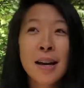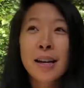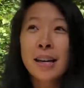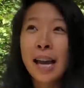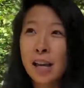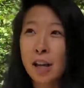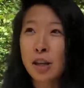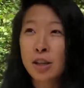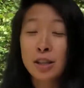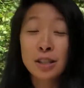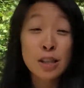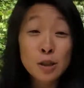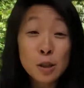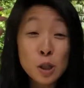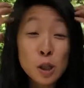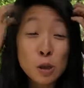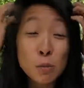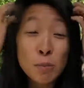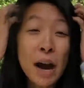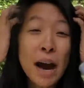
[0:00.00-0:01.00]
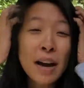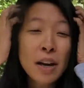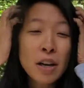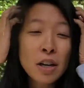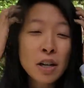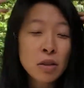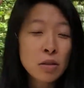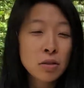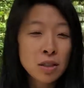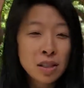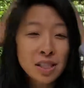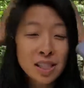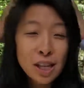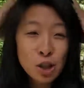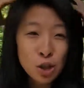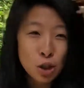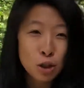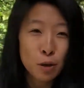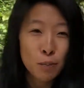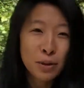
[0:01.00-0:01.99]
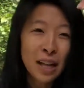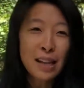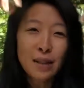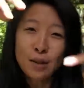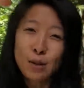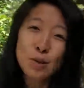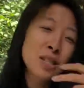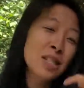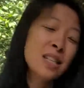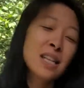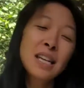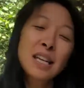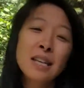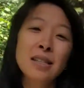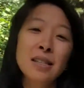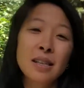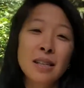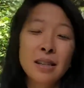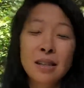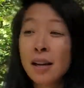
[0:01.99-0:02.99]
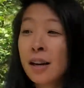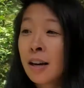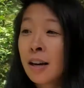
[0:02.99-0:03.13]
get to inspire you, to teach you to plant those seeds, and